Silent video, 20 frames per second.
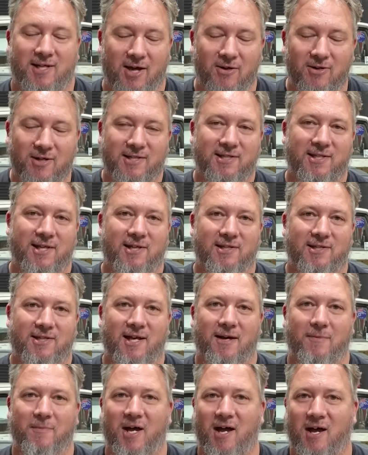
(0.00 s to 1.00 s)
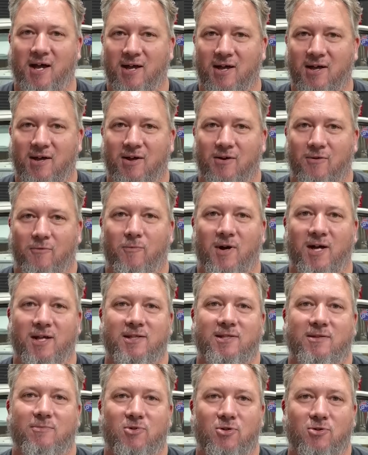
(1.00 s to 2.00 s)
Go to Six Summer, run
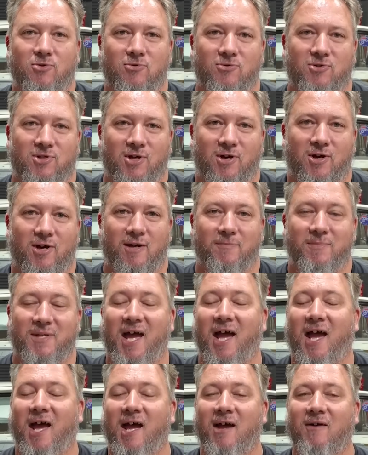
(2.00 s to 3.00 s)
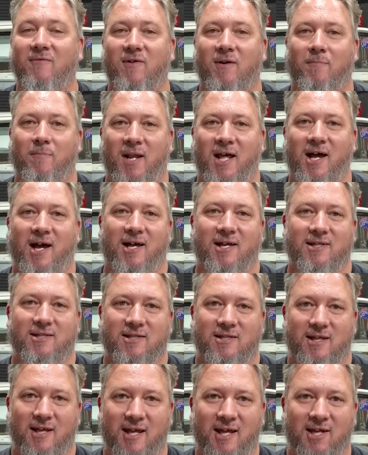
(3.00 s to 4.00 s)
some cool times, have a
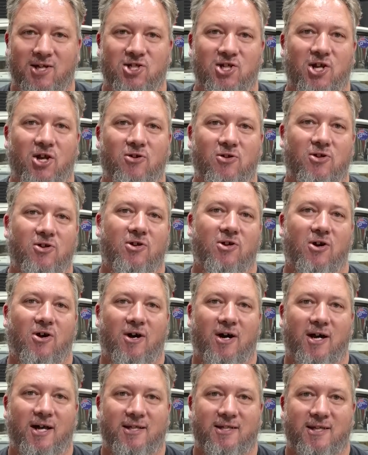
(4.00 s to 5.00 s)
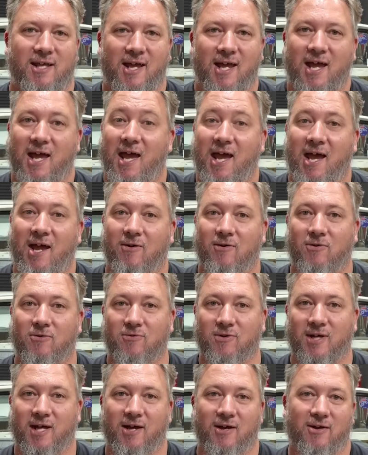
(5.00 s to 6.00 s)
blast, and show you guys how it
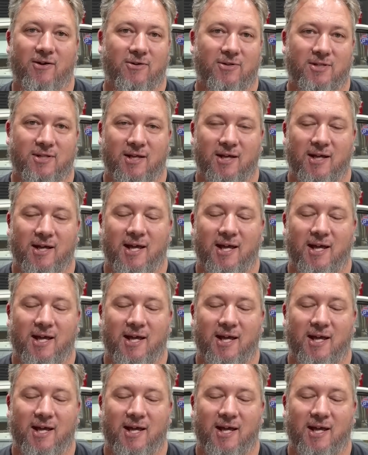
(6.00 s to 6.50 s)
all goes.